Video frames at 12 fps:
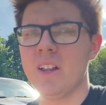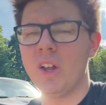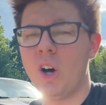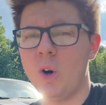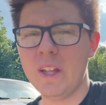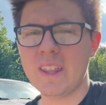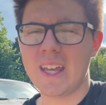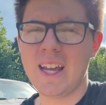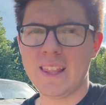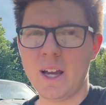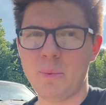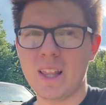the only
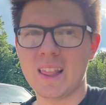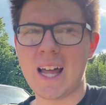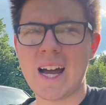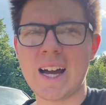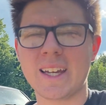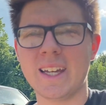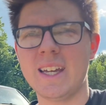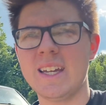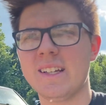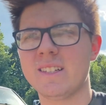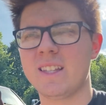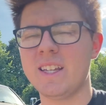thing that we lack
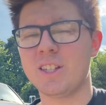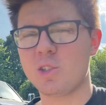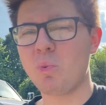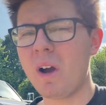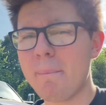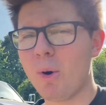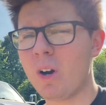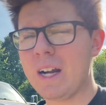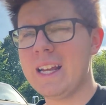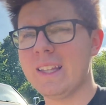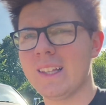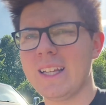is the sway bar
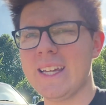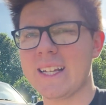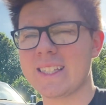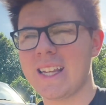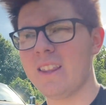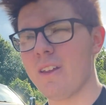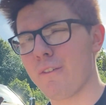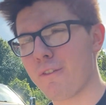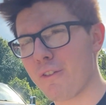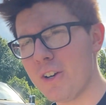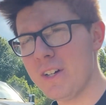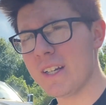end links in the
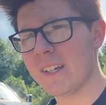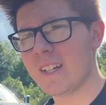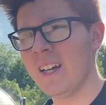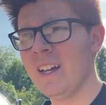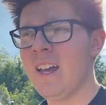front.